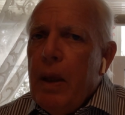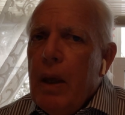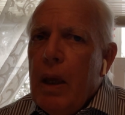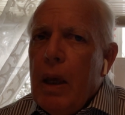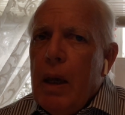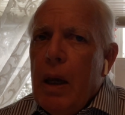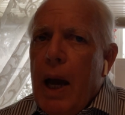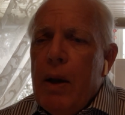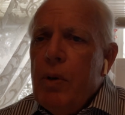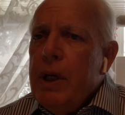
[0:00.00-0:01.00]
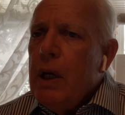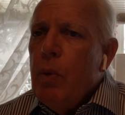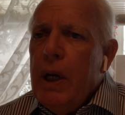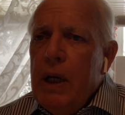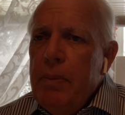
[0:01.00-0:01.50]
I don't care
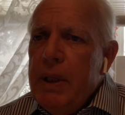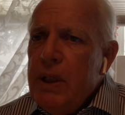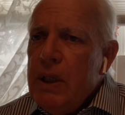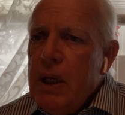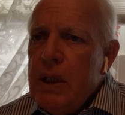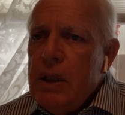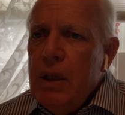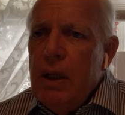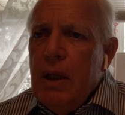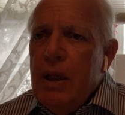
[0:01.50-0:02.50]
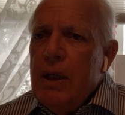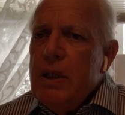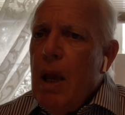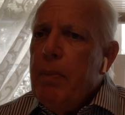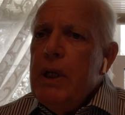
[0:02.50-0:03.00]
what anybody says.
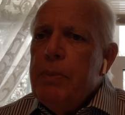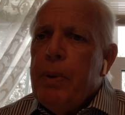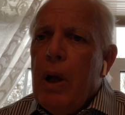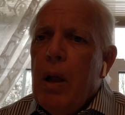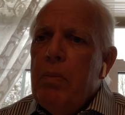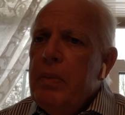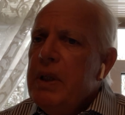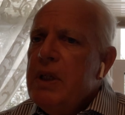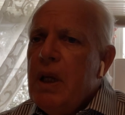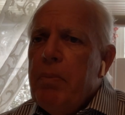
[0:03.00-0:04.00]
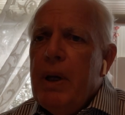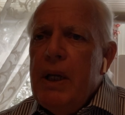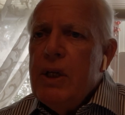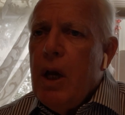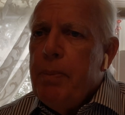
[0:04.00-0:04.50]
Somebody's problem is
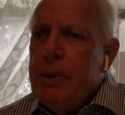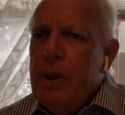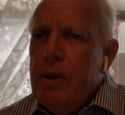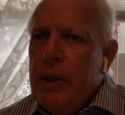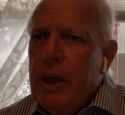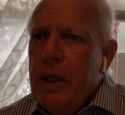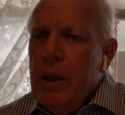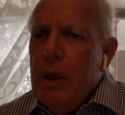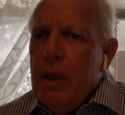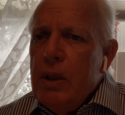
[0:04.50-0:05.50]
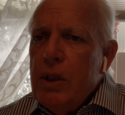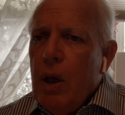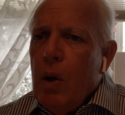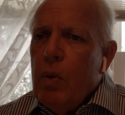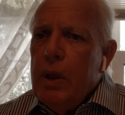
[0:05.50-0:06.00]
somebody's opportunity.
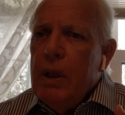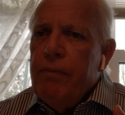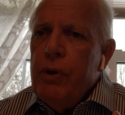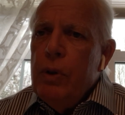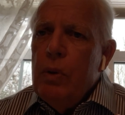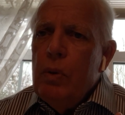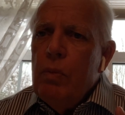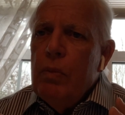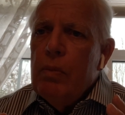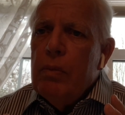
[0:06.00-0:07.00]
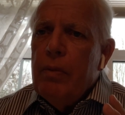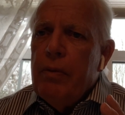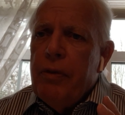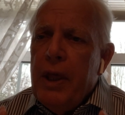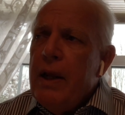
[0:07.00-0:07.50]
So if you
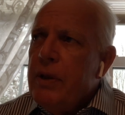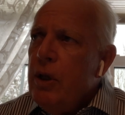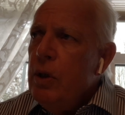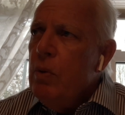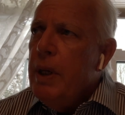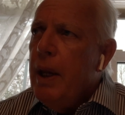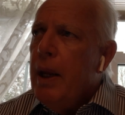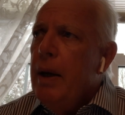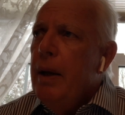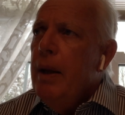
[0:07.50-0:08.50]
think that you can